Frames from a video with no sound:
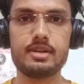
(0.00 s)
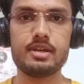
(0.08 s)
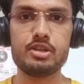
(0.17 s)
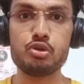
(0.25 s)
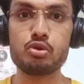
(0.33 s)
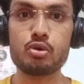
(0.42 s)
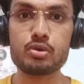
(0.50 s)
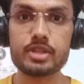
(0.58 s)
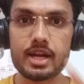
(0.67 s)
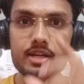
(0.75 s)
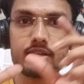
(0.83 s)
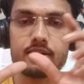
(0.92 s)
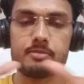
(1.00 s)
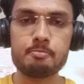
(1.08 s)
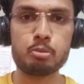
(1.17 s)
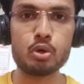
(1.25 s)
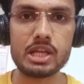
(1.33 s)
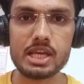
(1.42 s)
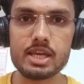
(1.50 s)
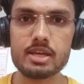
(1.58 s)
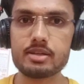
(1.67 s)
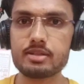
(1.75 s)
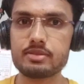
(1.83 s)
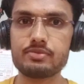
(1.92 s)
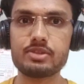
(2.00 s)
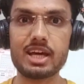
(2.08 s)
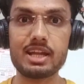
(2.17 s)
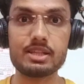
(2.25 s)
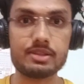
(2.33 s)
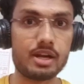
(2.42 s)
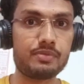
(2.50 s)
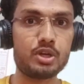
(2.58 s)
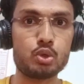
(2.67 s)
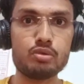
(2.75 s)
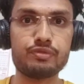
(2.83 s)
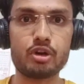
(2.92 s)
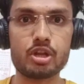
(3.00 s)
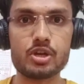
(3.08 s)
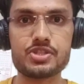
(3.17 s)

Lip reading: You know that pulley that we do for your